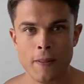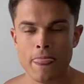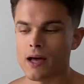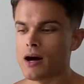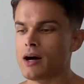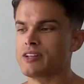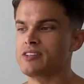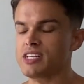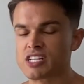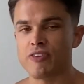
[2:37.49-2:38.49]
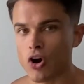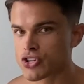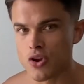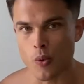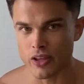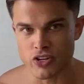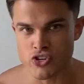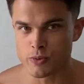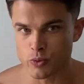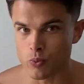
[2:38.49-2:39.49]
dysfunctional
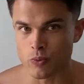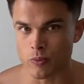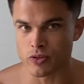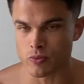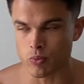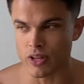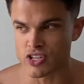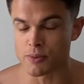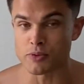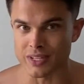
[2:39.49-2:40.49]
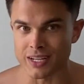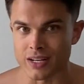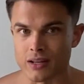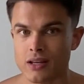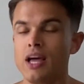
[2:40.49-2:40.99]
relationships with eating.